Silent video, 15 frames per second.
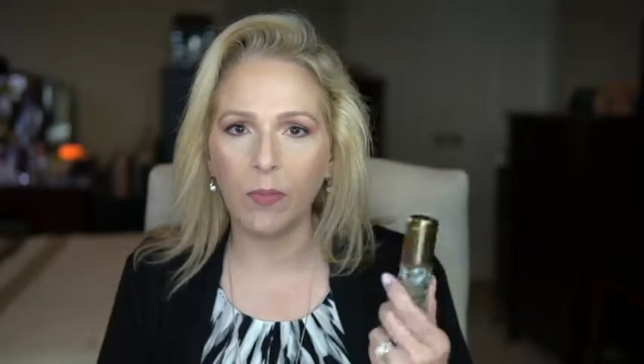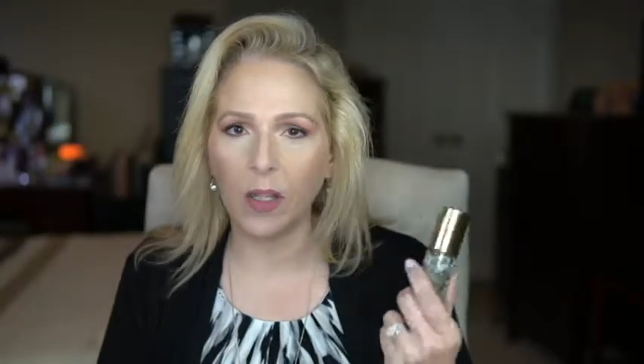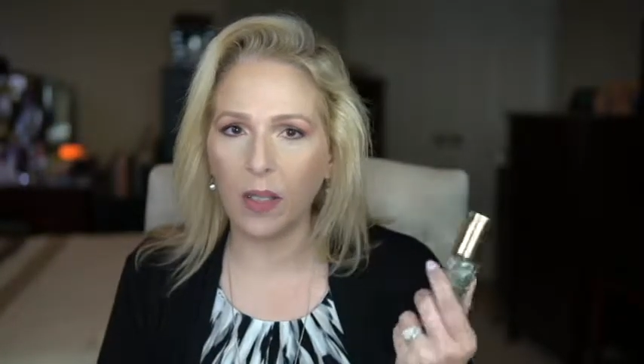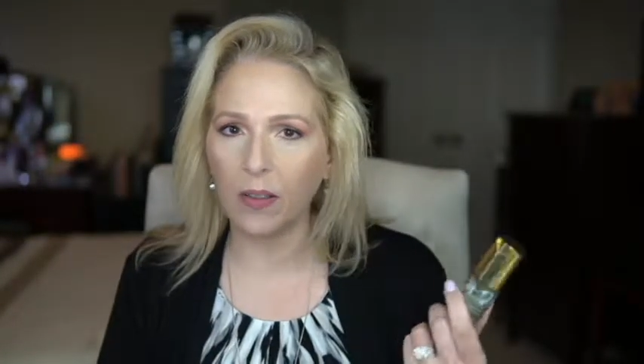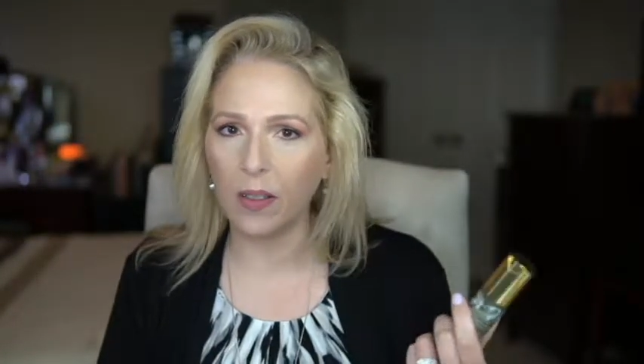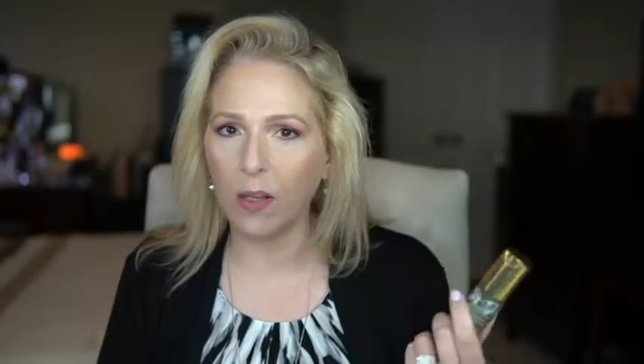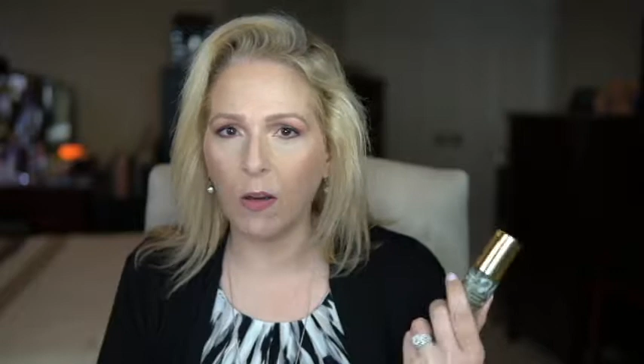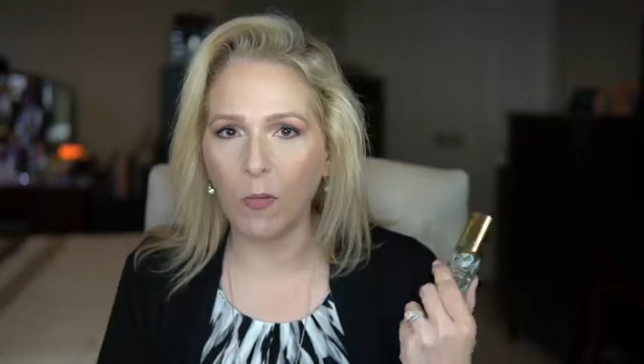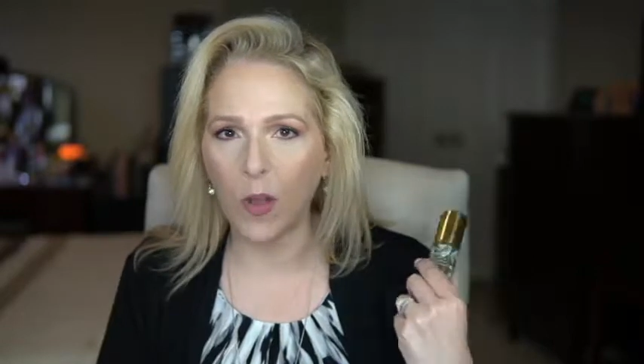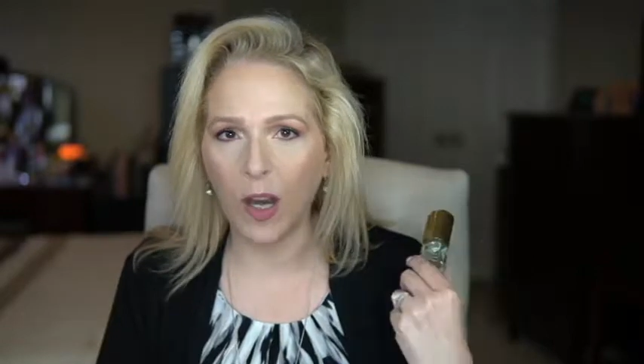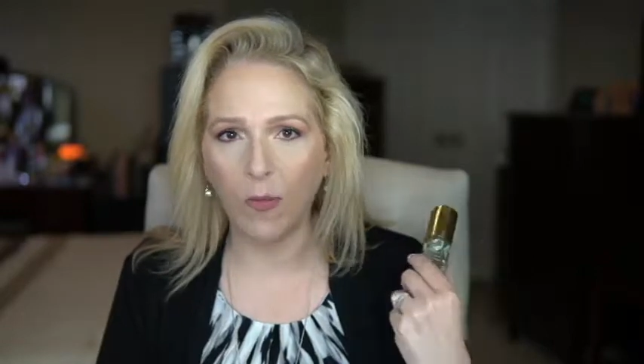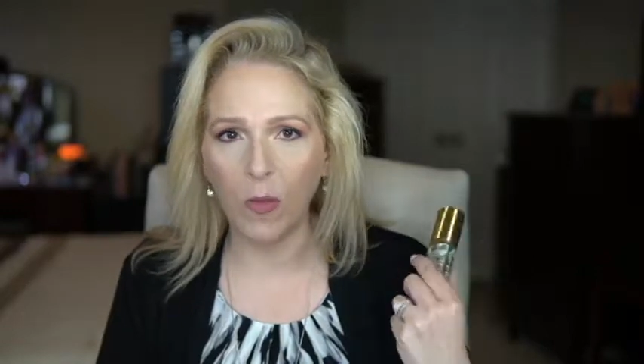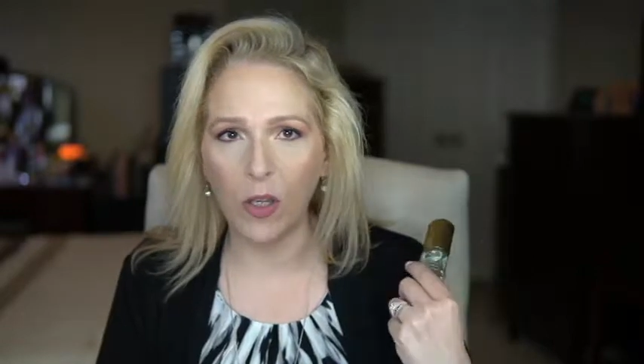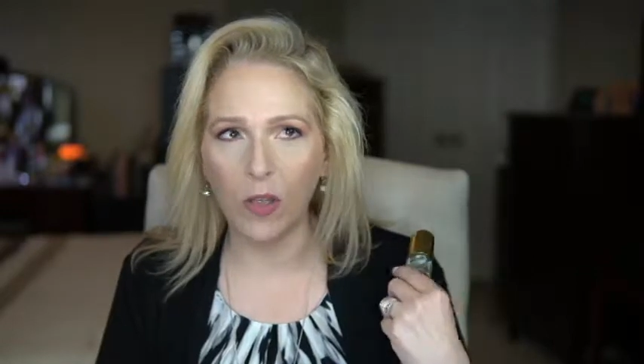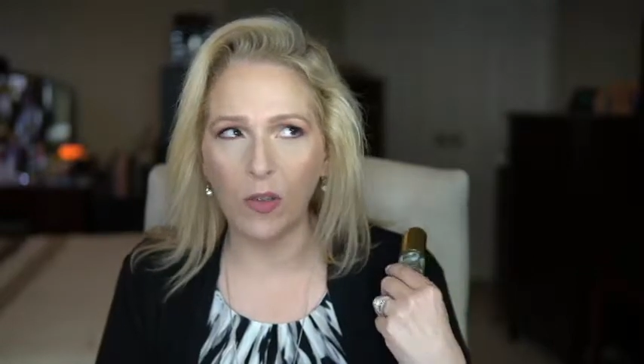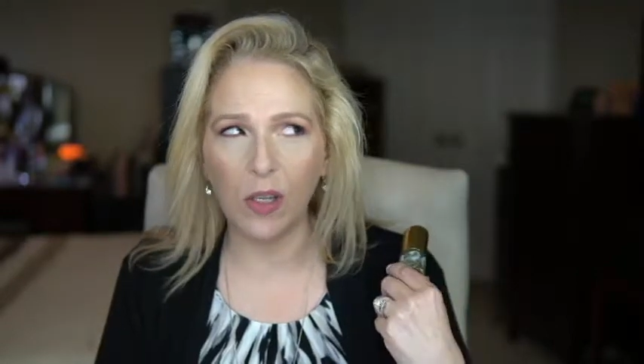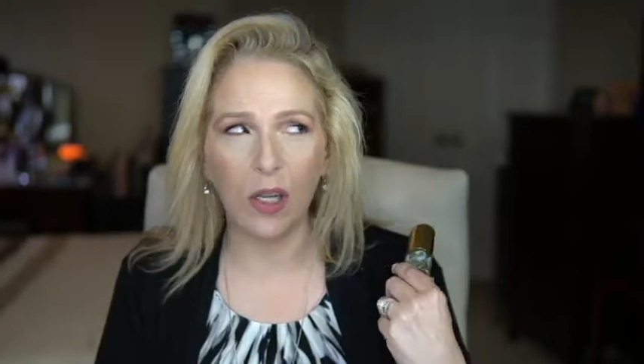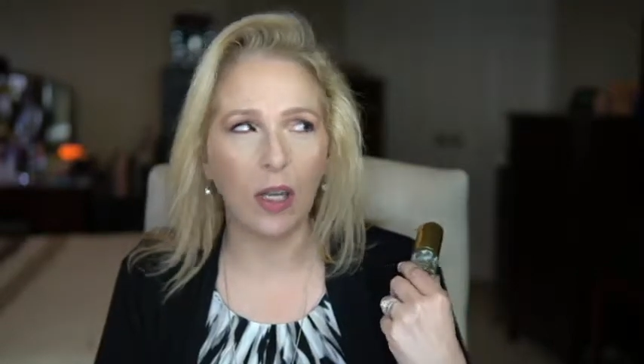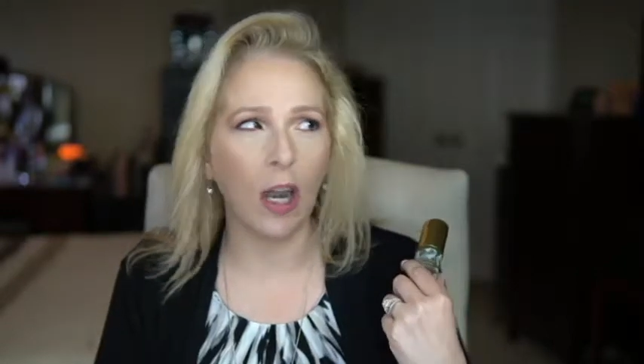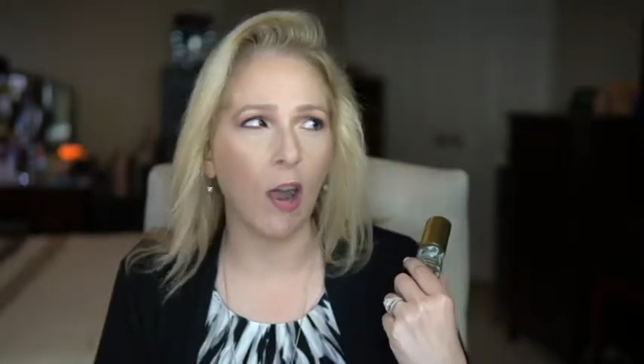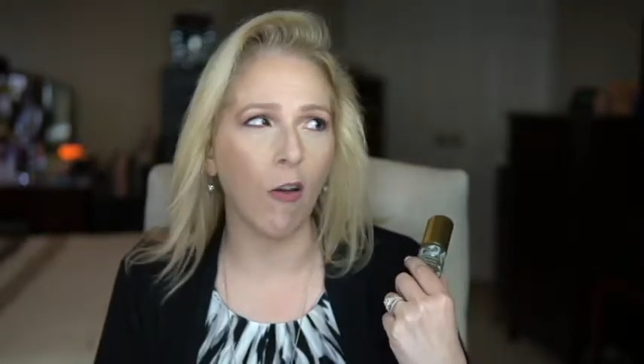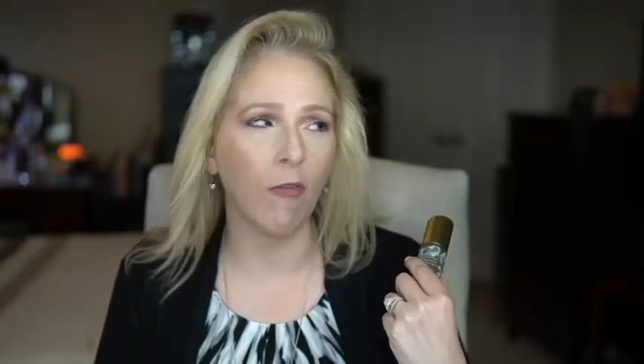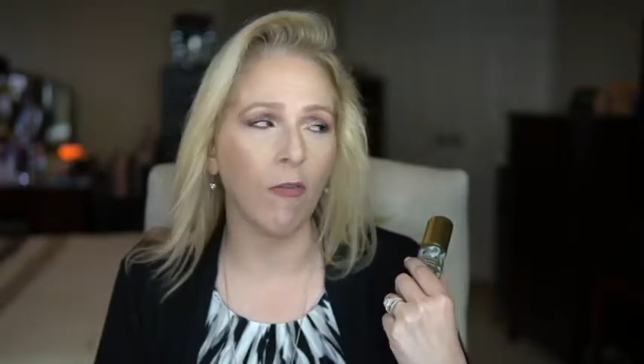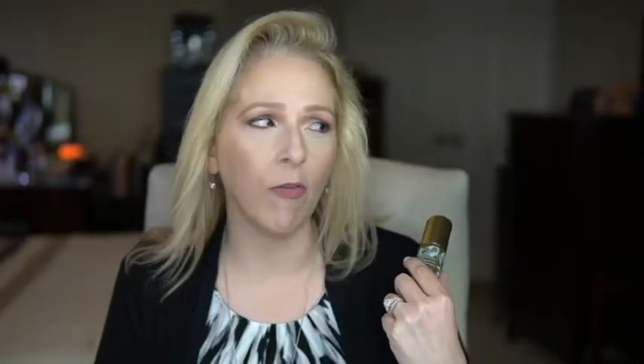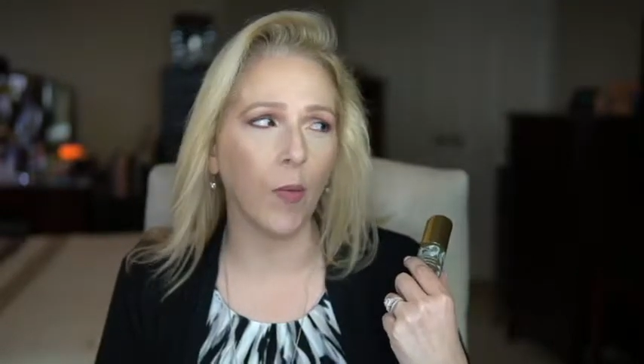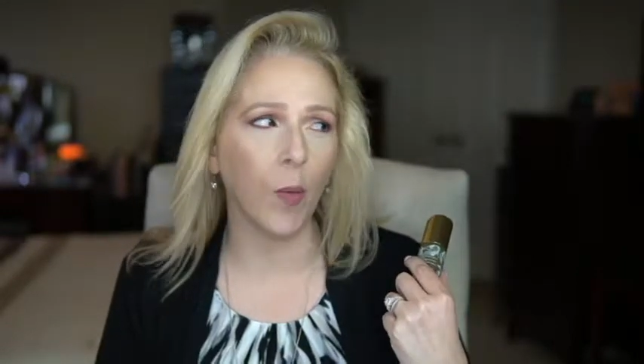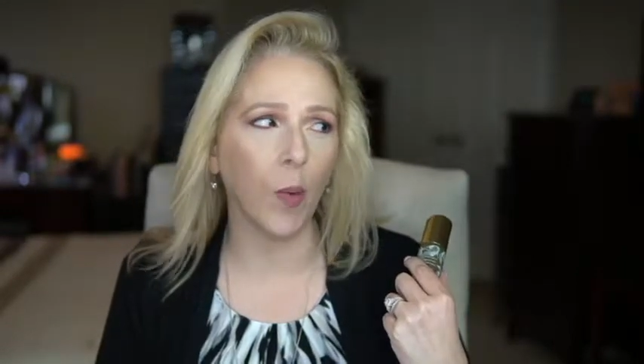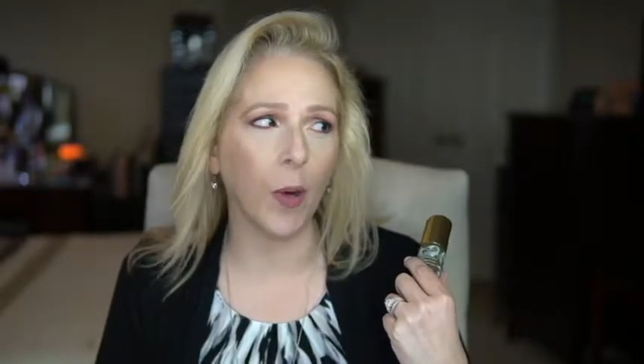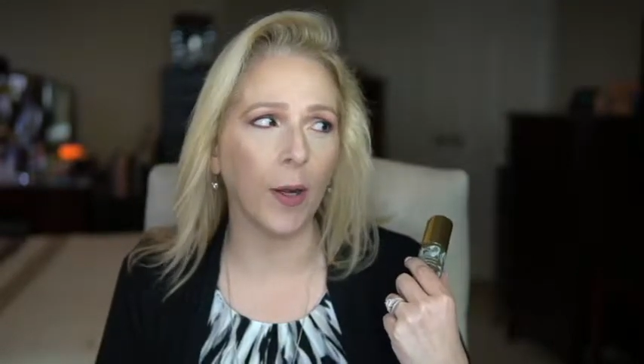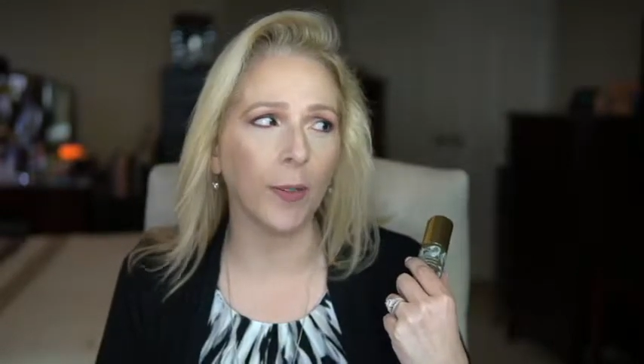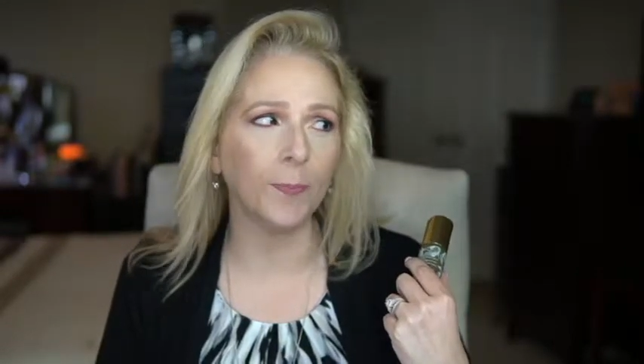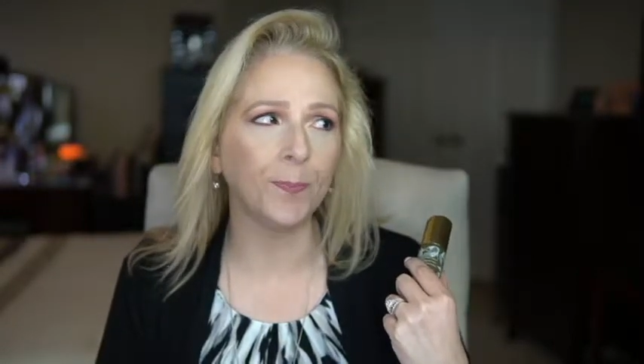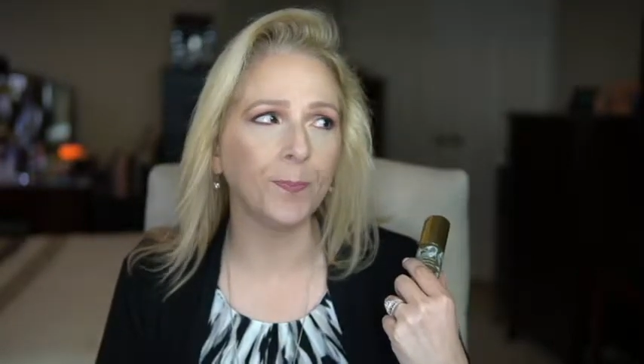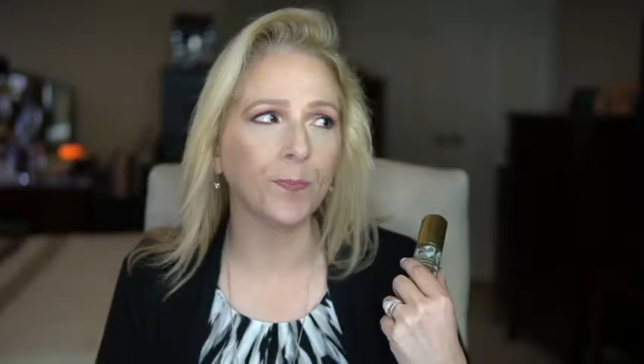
a serum that I've been using now for